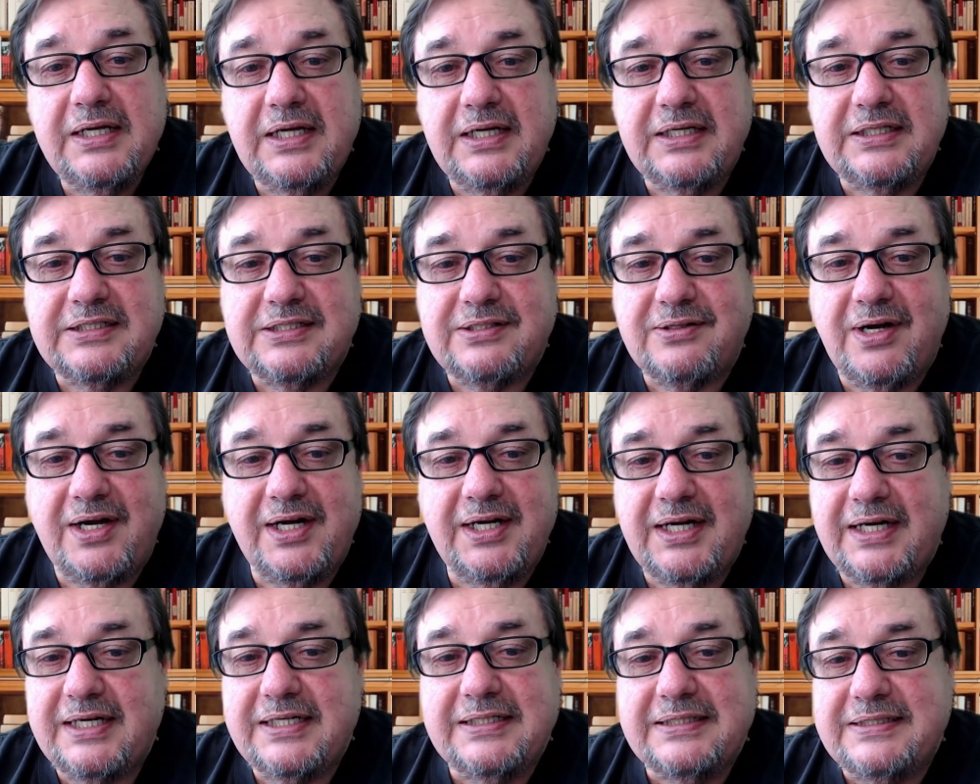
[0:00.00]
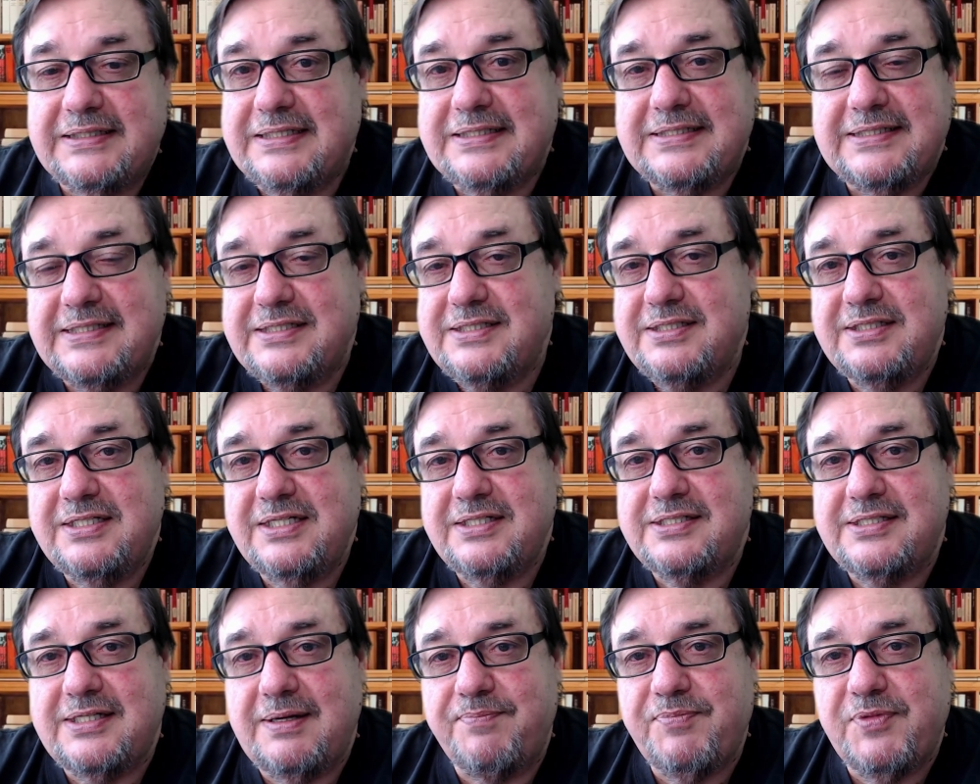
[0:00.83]
So this isn't
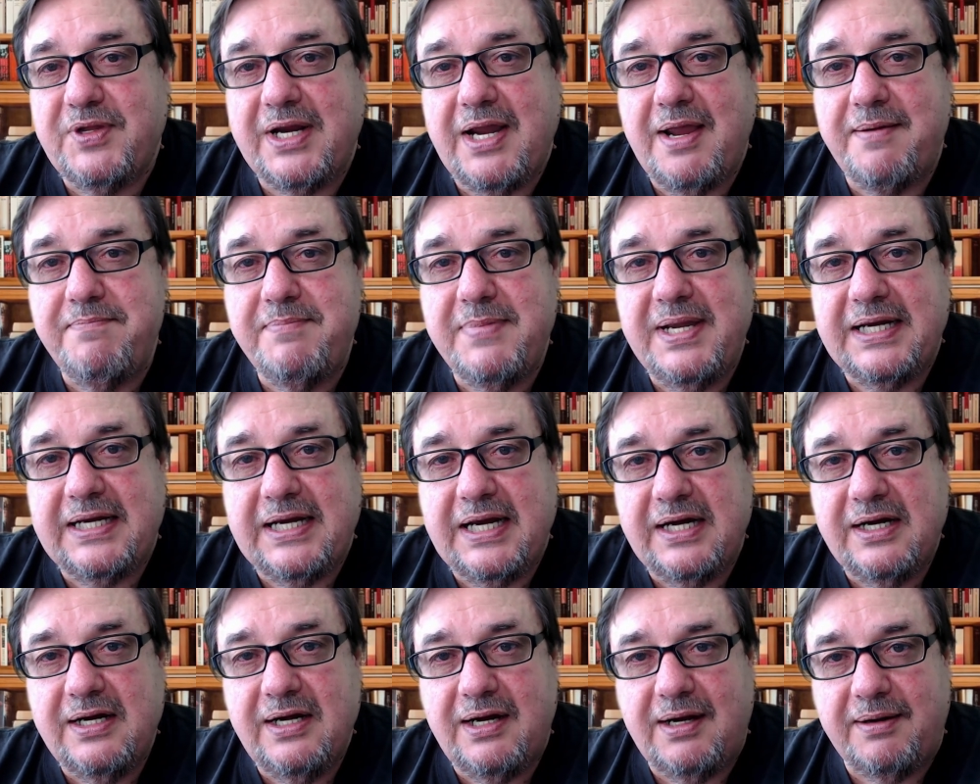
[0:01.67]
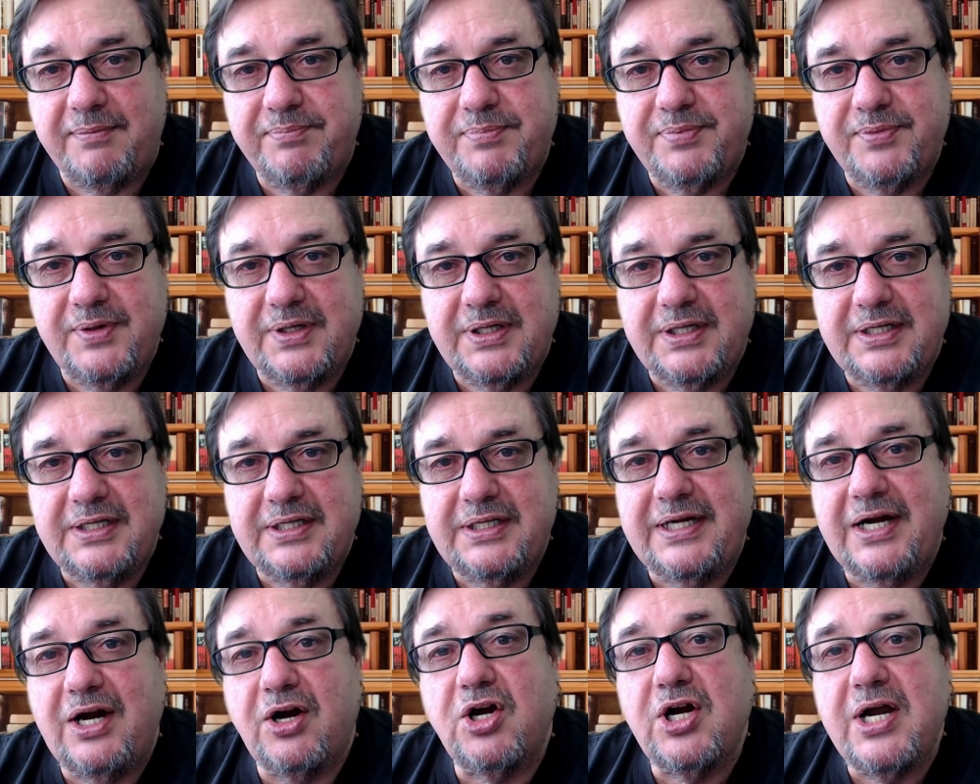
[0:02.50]
just something I'm making up.
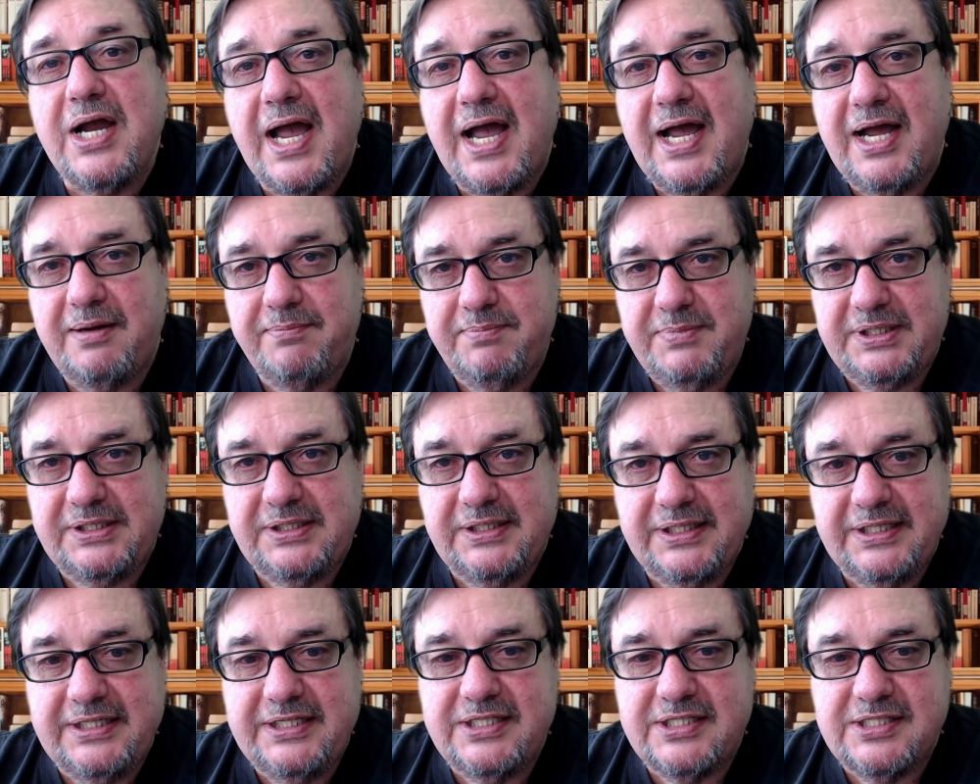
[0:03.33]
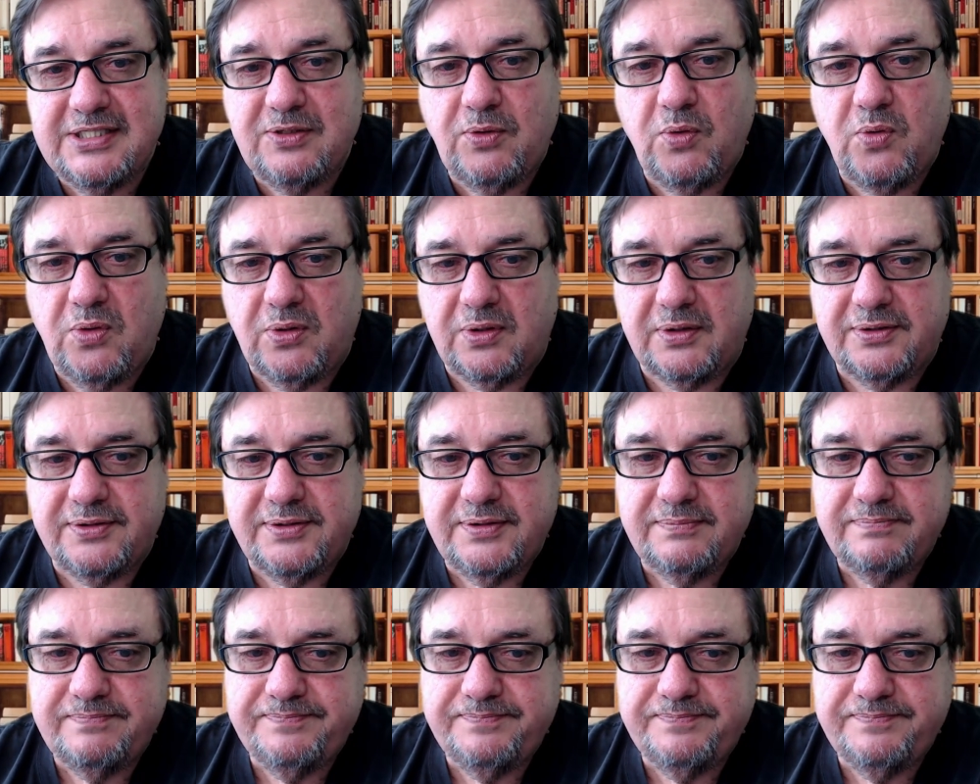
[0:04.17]
They are commonly sold.